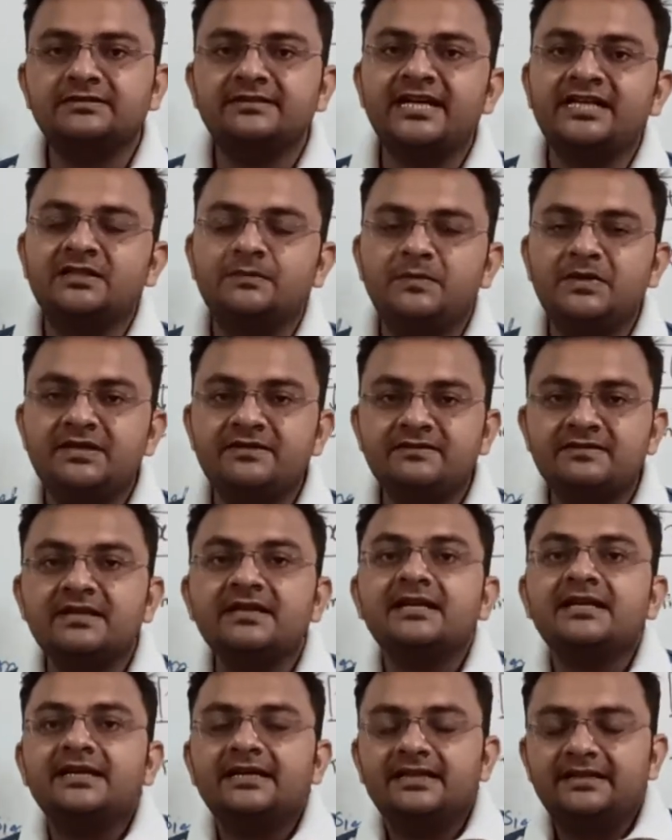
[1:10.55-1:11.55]
That
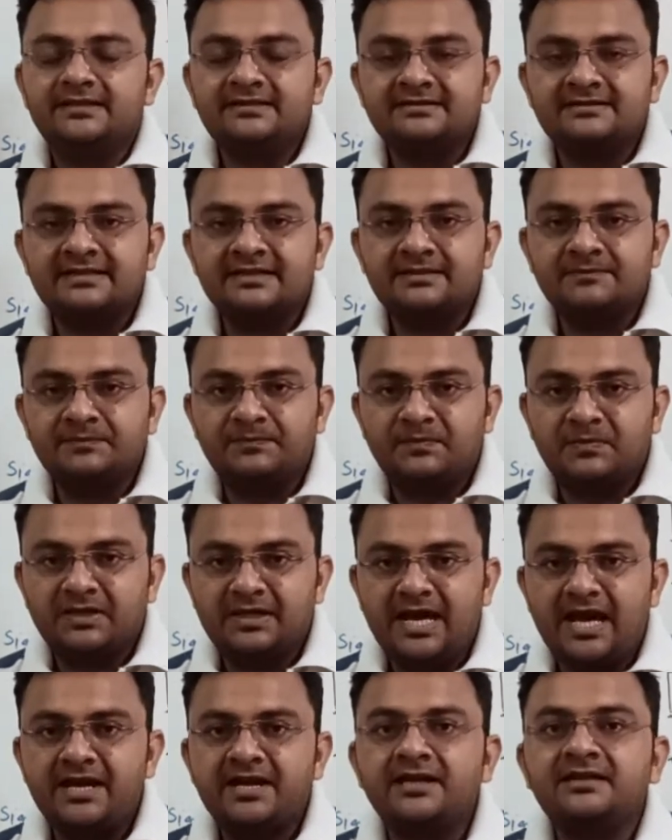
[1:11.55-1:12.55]
means it is the
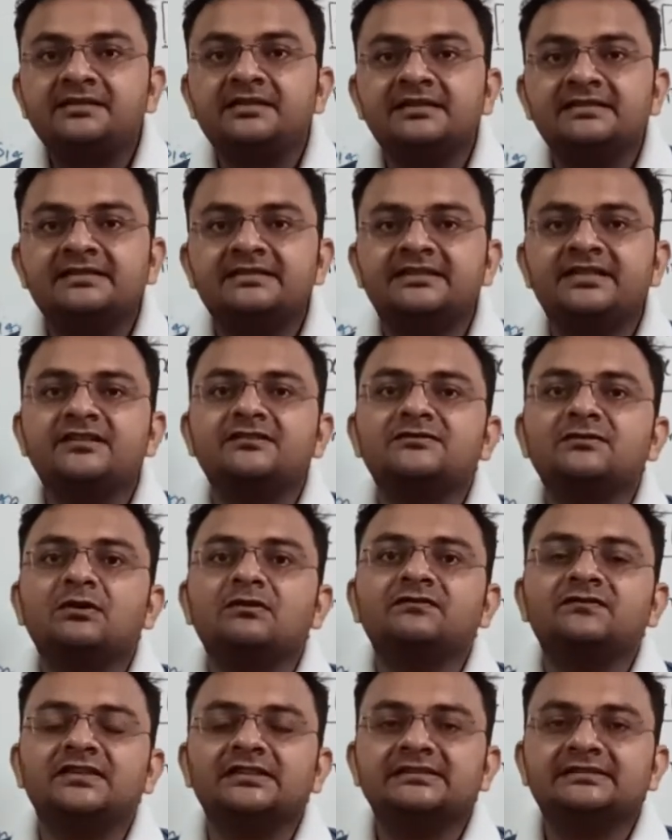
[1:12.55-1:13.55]
characteristics
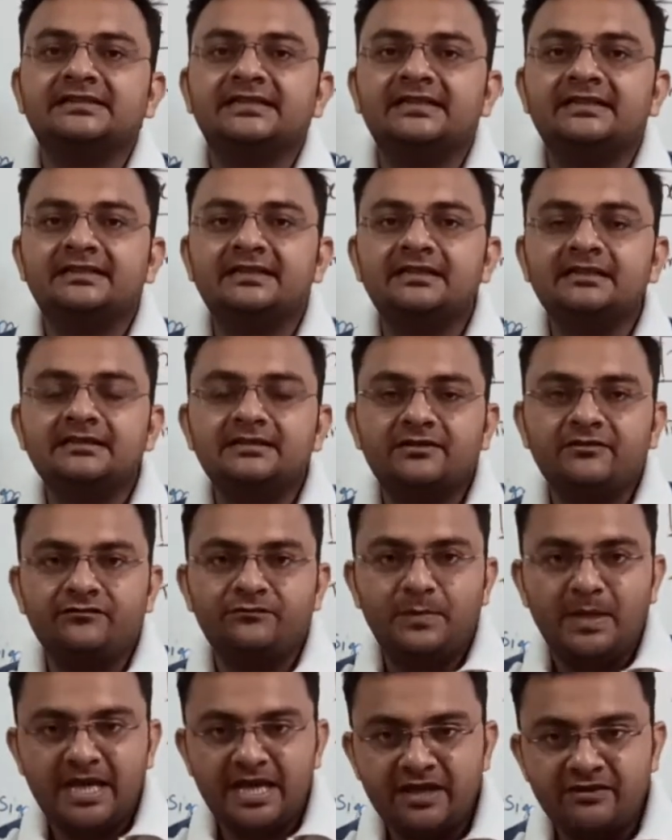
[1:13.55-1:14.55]
of the signal, the
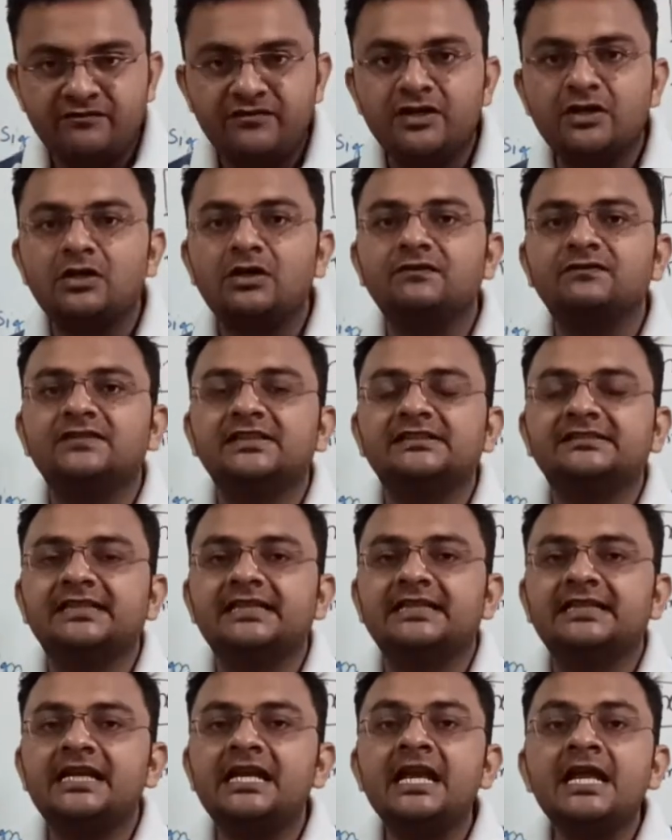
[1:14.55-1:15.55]
behavior of the
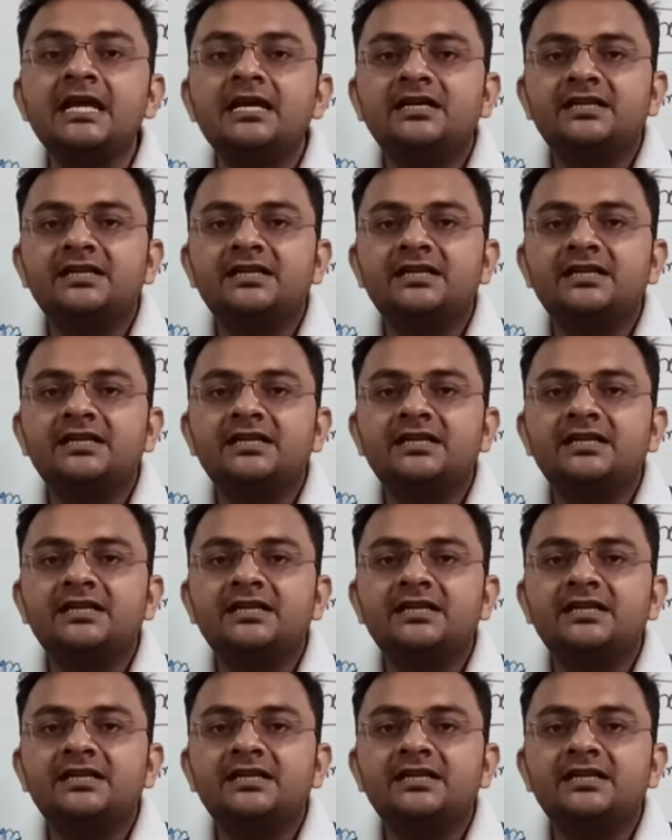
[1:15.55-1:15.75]
signal.